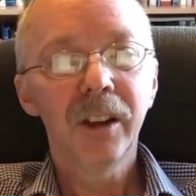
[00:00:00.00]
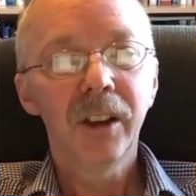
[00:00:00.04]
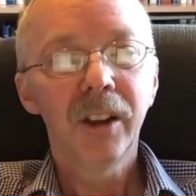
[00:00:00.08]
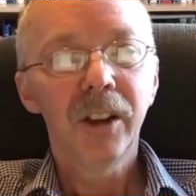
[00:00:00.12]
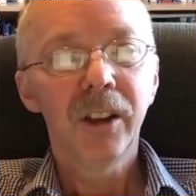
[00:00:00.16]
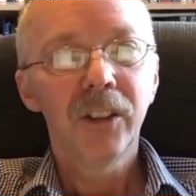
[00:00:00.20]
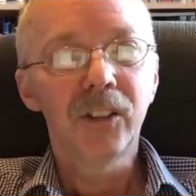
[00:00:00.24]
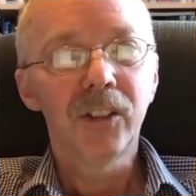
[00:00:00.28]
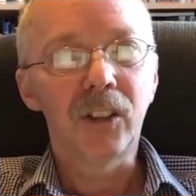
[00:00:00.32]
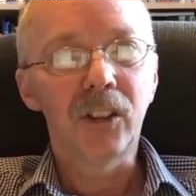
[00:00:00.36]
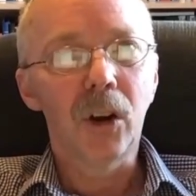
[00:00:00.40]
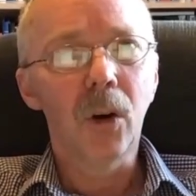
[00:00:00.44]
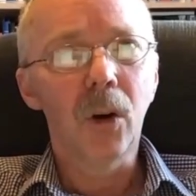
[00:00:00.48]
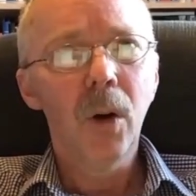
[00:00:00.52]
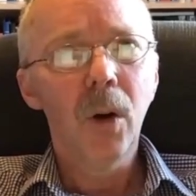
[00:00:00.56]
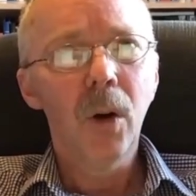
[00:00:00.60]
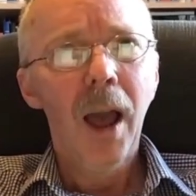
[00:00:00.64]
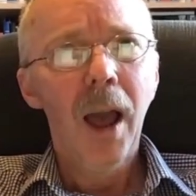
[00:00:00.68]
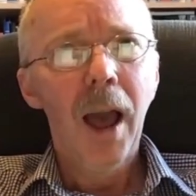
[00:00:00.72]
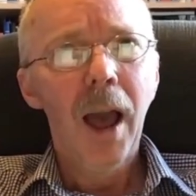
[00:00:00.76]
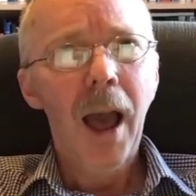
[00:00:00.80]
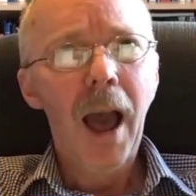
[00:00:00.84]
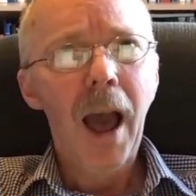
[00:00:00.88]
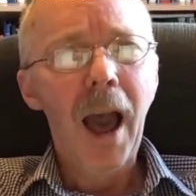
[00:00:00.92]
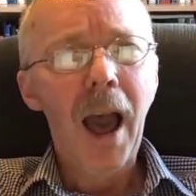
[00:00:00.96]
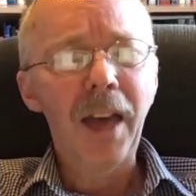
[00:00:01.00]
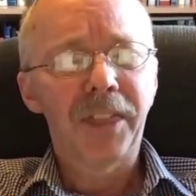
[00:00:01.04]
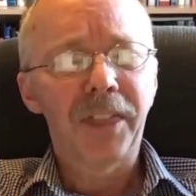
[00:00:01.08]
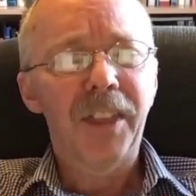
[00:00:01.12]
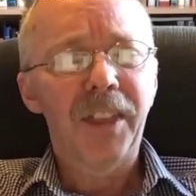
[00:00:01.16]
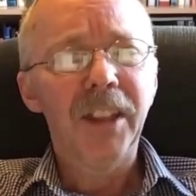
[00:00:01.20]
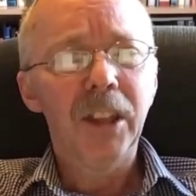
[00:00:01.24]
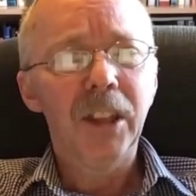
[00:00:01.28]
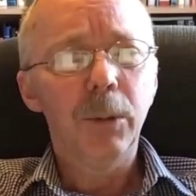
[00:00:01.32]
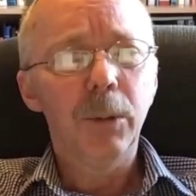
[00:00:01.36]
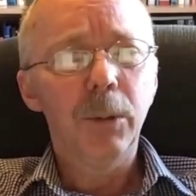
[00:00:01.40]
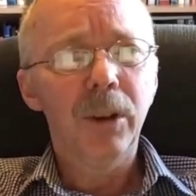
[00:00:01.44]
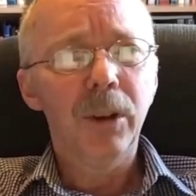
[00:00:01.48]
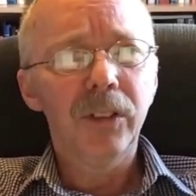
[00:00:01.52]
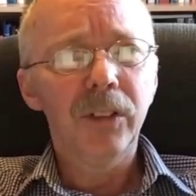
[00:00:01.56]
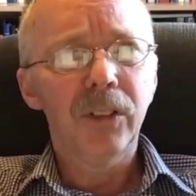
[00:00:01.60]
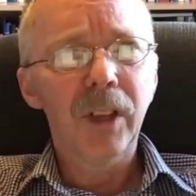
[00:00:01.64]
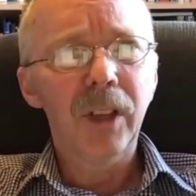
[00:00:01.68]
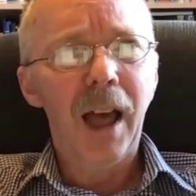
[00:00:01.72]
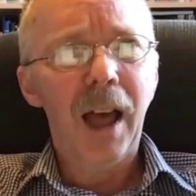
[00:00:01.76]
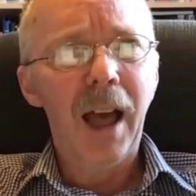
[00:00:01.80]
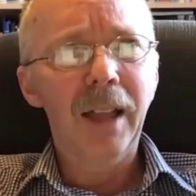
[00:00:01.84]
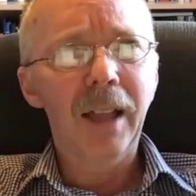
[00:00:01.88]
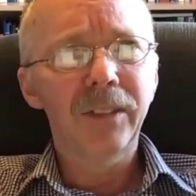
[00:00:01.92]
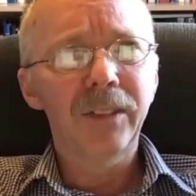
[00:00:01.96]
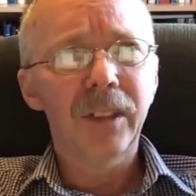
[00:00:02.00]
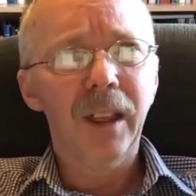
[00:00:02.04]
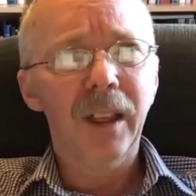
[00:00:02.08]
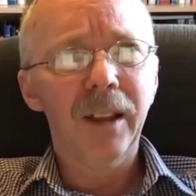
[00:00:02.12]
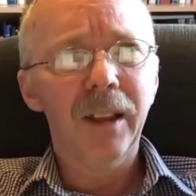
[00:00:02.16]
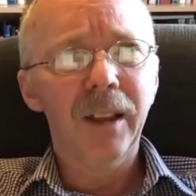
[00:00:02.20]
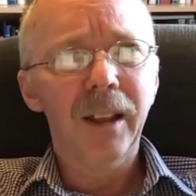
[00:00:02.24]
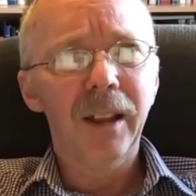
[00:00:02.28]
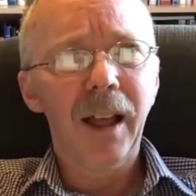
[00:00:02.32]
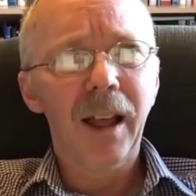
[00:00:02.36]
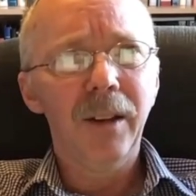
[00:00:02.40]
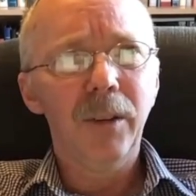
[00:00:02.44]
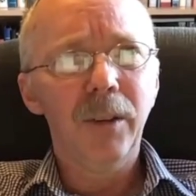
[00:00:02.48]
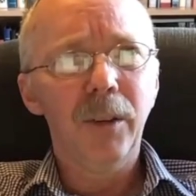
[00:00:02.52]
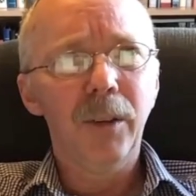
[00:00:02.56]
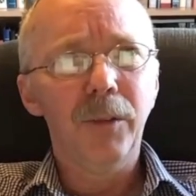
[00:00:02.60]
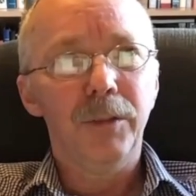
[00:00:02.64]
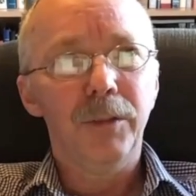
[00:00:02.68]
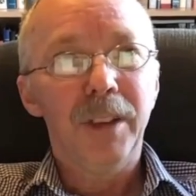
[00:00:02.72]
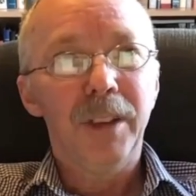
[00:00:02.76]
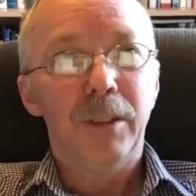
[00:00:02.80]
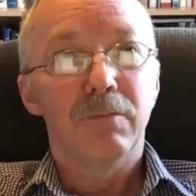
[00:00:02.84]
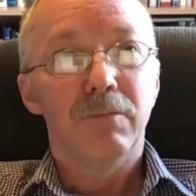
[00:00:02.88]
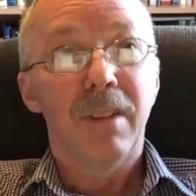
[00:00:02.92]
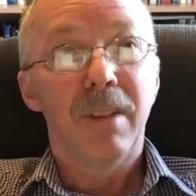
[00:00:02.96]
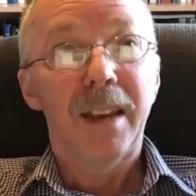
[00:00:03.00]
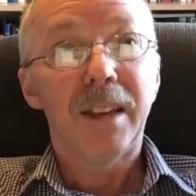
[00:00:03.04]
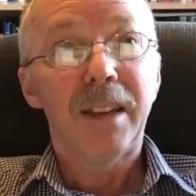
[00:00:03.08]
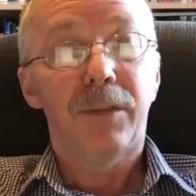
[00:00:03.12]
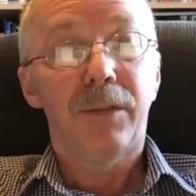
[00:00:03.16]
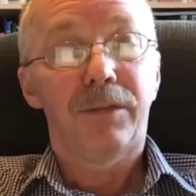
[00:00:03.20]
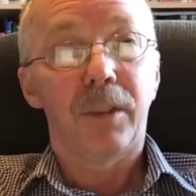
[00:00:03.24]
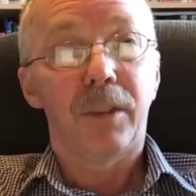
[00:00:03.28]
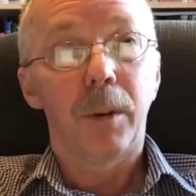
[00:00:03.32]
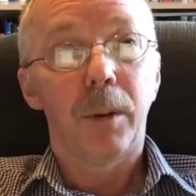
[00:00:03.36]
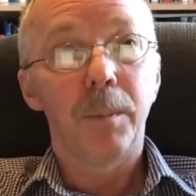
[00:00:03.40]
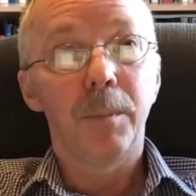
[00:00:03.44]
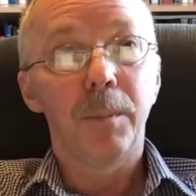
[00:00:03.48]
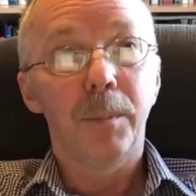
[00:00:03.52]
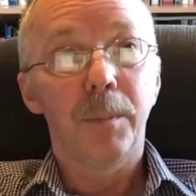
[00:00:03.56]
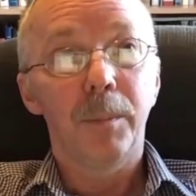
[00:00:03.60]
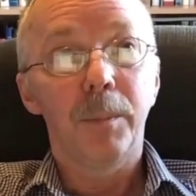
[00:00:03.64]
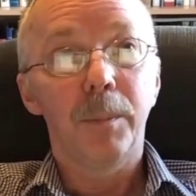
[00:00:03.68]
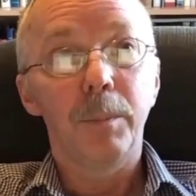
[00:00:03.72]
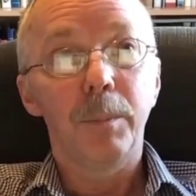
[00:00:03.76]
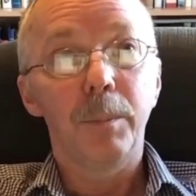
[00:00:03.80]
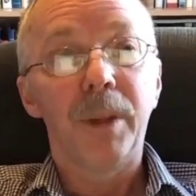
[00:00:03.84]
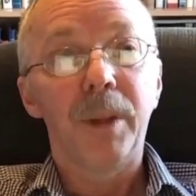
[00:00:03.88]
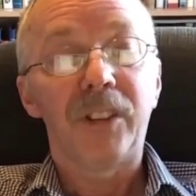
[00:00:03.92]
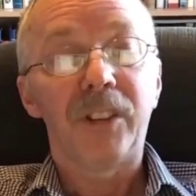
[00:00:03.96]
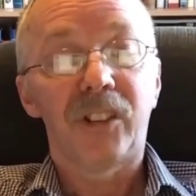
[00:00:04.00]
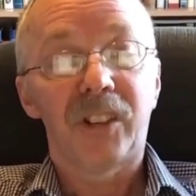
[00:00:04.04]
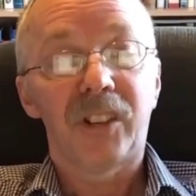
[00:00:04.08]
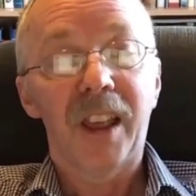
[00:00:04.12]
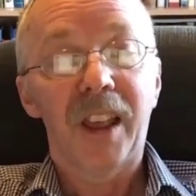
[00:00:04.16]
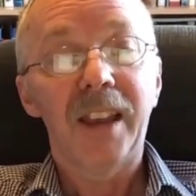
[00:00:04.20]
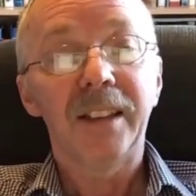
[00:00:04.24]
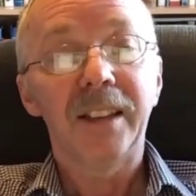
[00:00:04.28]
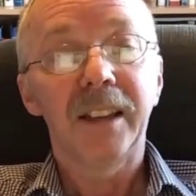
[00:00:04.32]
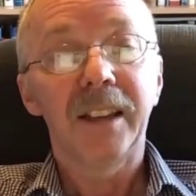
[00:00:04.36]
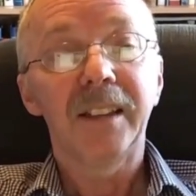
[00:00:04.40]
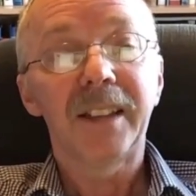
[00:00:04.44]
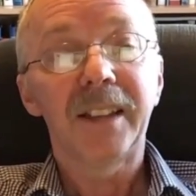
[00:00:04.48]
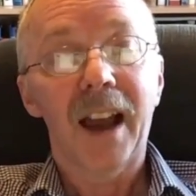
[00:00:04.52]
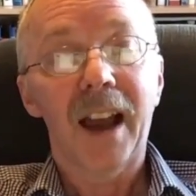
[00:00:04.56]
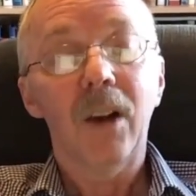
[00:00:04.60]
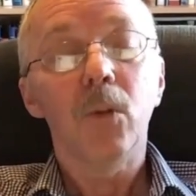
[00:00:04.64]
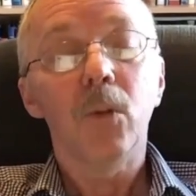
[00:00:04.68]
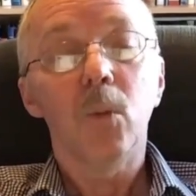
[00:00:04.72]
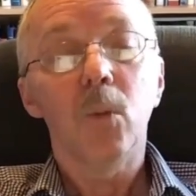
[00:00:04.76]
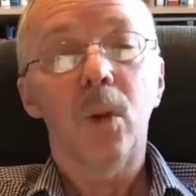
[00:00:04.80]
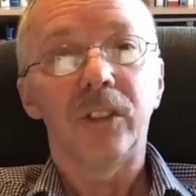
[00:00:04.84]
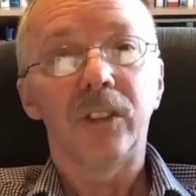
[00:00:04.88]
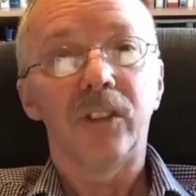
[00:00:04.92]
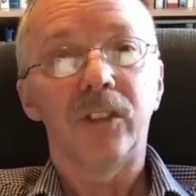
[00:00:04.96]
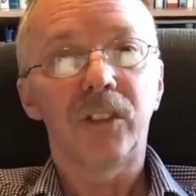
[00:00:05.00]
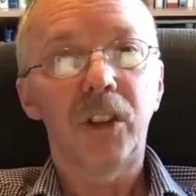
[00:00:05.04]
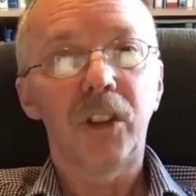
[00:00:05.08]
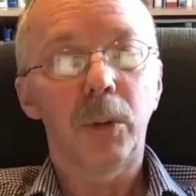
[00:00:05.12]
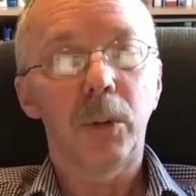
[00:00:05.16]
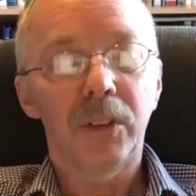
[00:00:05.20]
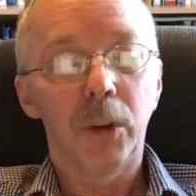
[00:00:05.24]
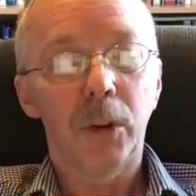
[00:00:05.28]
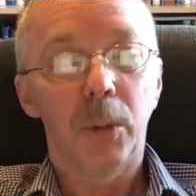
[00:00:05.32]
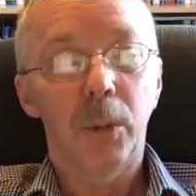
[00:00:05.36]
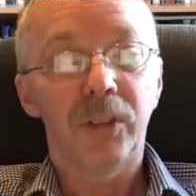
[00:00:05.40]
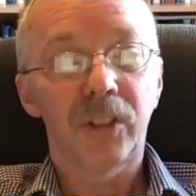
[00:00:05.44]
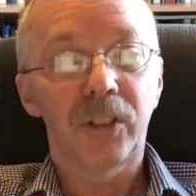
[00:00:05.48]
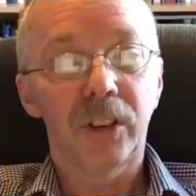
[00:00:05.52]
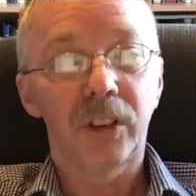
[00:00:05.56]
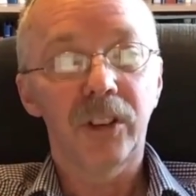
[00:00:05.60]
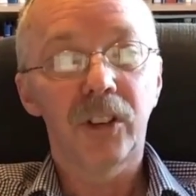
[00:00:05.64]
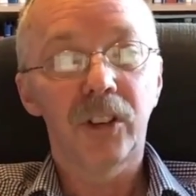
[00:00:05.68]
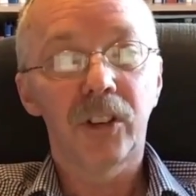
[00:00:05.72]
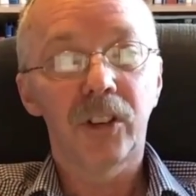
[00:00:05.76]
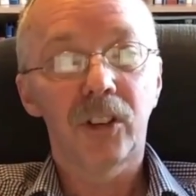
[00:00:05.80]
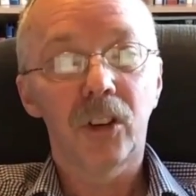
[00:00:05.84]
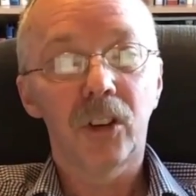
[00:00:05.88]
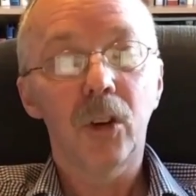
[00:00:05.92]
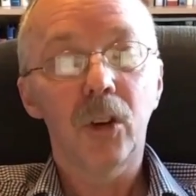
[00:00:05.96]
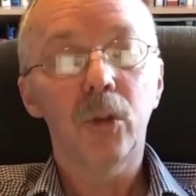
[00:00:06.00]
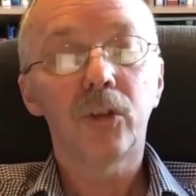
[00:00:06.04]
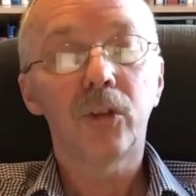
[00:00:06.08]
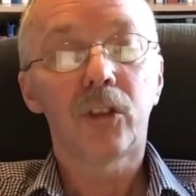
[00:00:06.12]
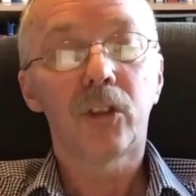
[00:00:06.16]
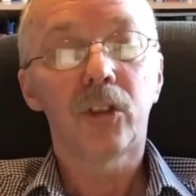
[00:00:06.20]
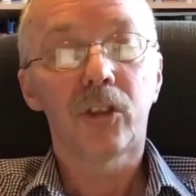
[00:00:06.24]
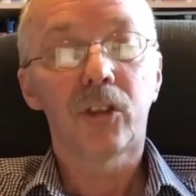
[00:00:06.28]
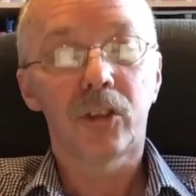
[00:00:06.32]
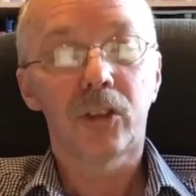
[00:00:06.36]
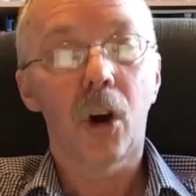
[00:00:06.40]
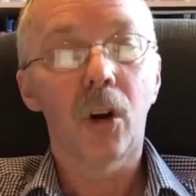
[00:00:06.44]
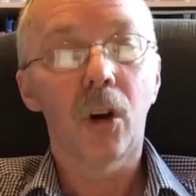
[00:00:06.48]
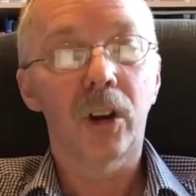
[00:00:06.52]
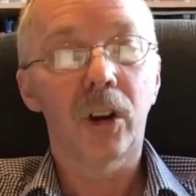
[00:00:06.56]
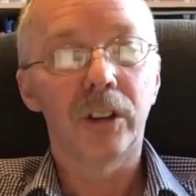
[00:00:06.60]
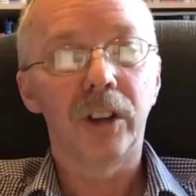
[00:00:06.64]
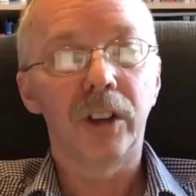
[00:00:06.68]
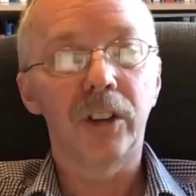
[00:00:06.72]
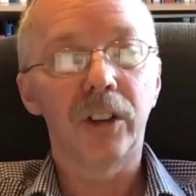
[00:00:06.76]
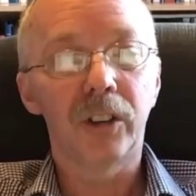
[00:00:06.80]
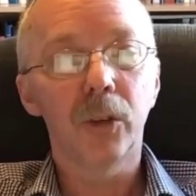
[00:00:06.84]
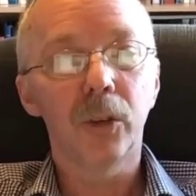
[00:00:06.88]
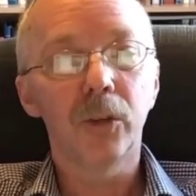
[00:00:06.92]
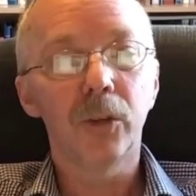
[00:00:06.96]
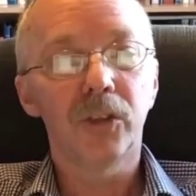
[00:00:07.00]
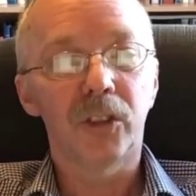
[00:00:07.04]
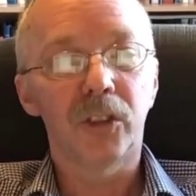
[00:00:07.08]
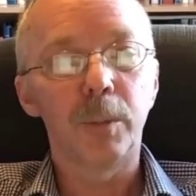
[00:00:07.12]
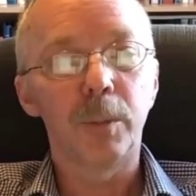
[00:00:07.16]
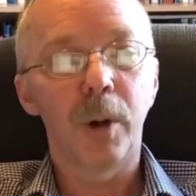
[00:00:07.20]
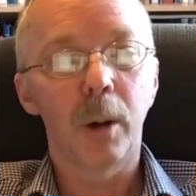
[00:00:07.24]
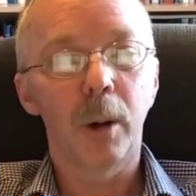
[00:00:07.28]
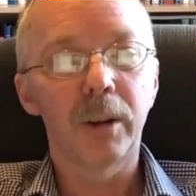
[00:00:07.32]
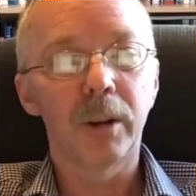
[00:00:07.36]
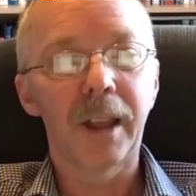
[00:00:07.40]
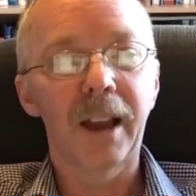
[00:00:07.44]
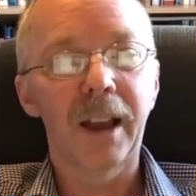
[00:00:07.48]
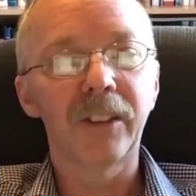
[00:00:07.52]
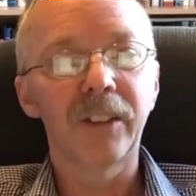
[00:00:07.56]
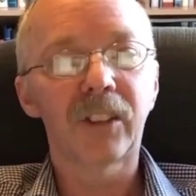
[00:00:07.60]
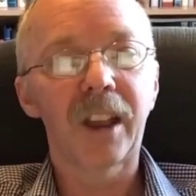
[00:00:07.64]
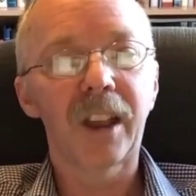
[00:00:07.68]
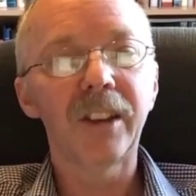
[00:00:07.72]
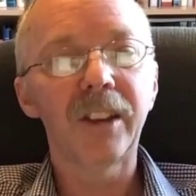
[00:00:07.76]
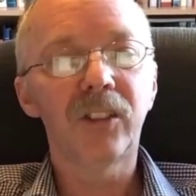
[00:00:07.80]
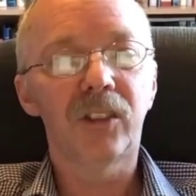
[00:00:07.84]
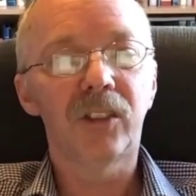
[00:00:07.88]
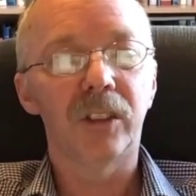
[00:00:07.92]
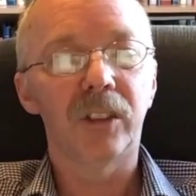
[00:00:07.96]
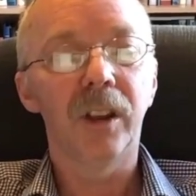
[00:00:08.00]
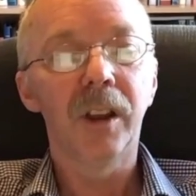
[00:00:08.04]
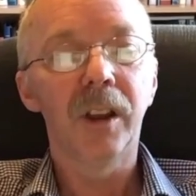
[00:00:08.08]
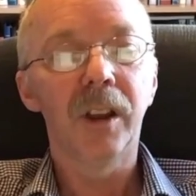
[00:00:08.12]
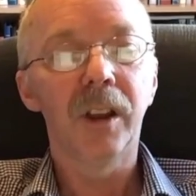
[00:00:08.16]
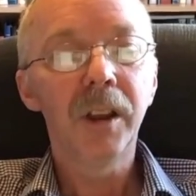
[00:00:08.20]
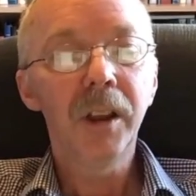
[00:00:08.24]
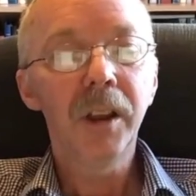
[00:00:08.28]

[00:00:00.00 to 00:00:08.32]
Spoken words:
So I think there was, really from Massena downwards, there was a huge shock and a huge demoralisation.